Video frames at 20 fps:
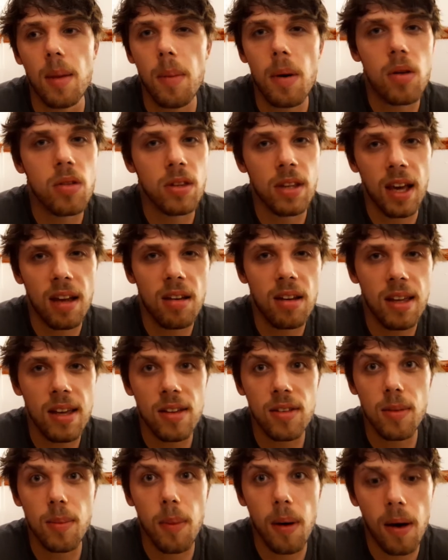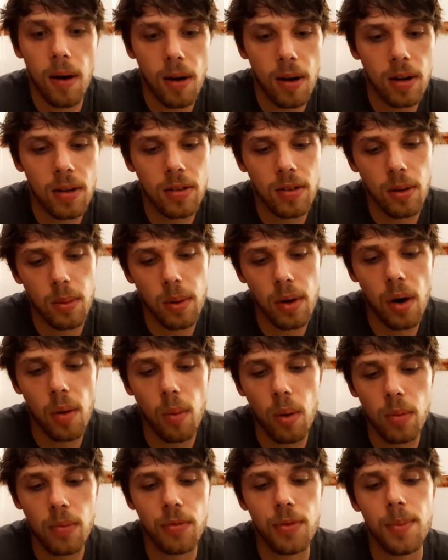they're both 10 years apart, so we've got
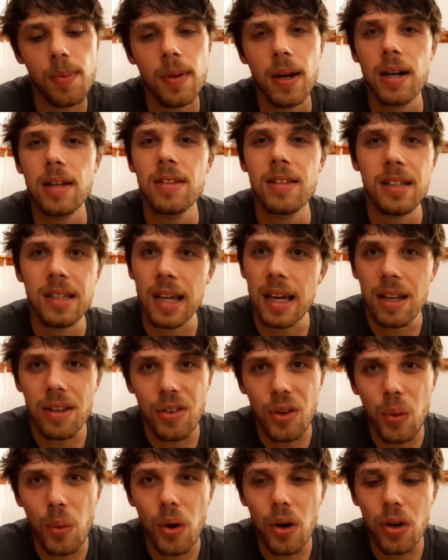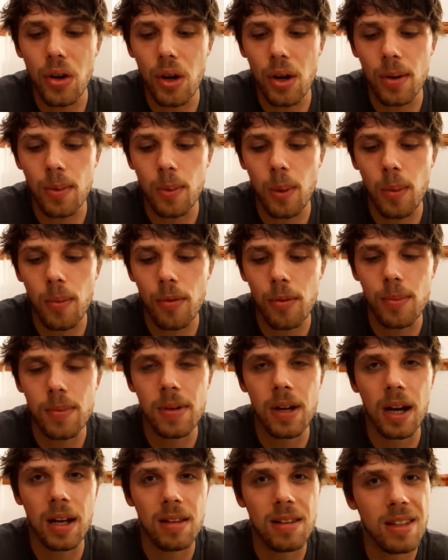one from 1981 and one from
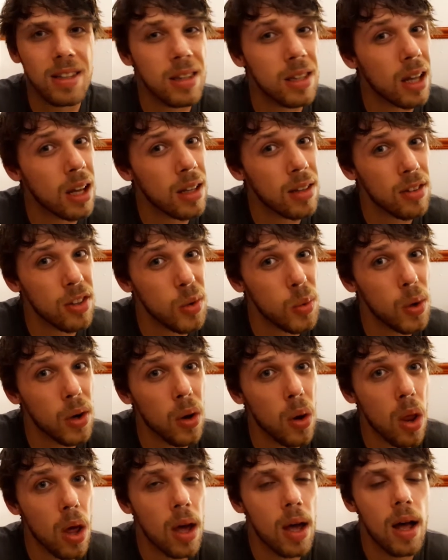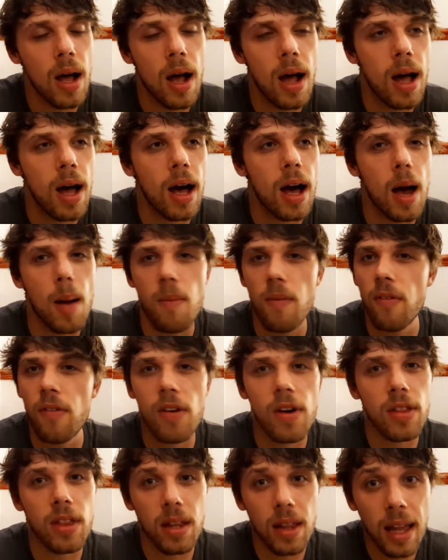1991. I
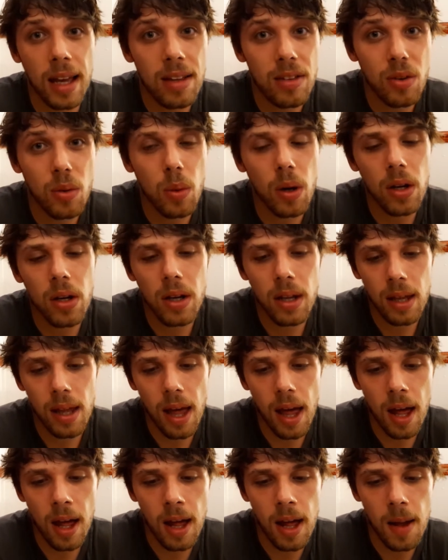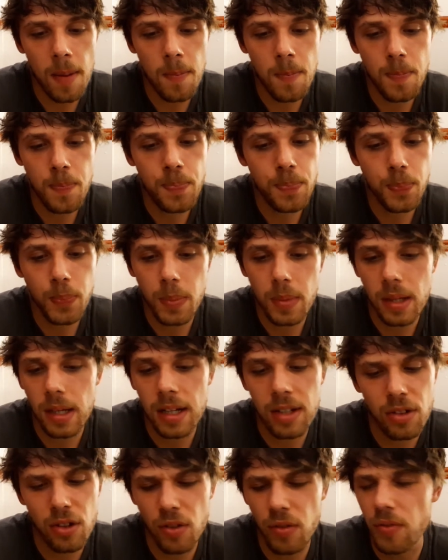prefer the later one,
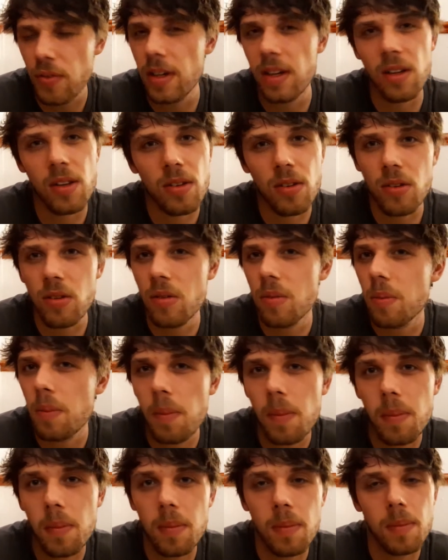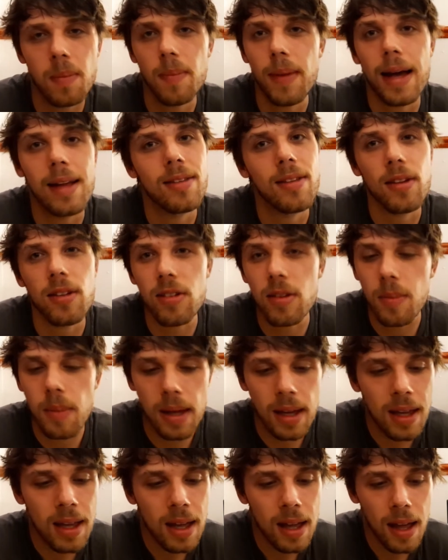it just feels better to
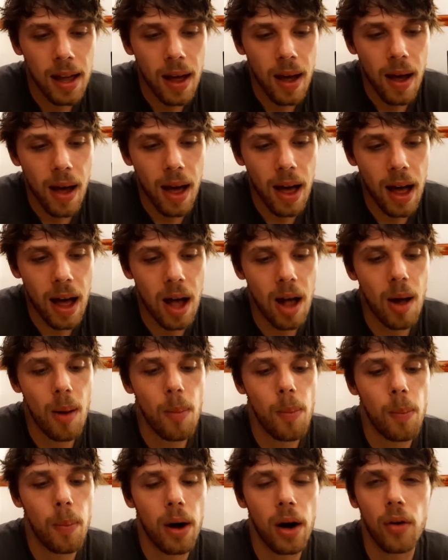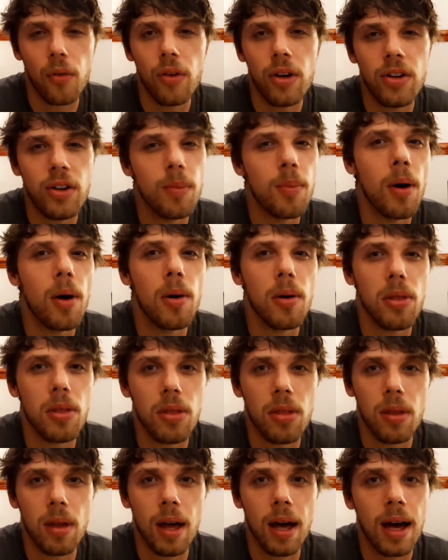me. But I'll read you
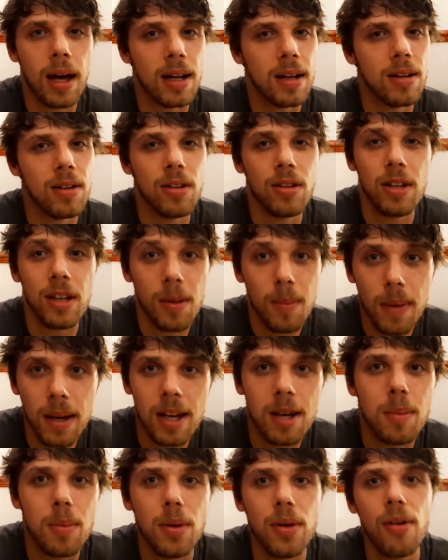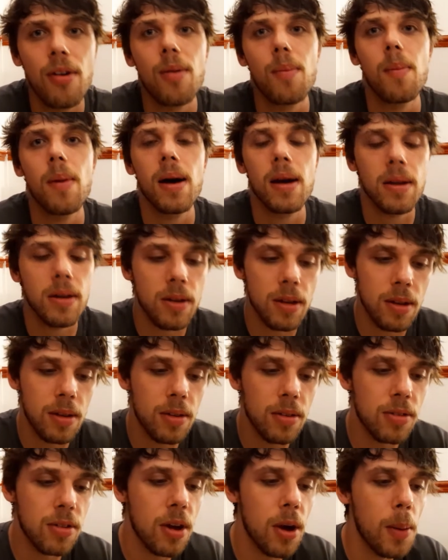both and you can make up your own mind.
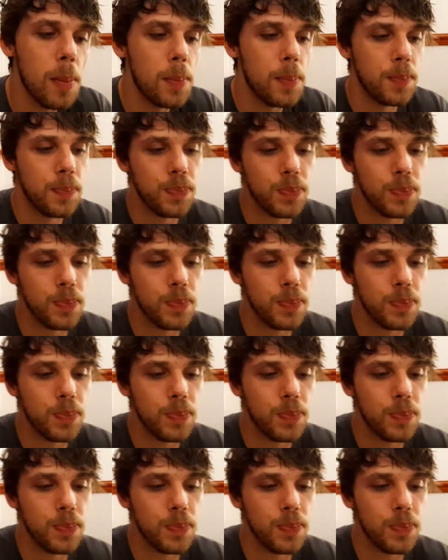So